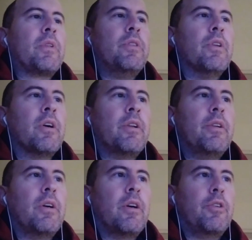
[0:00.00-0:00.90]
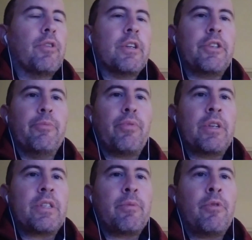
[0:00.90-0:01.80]
non-aggression
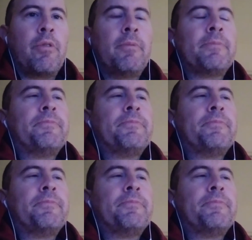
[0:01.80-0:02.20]
principle,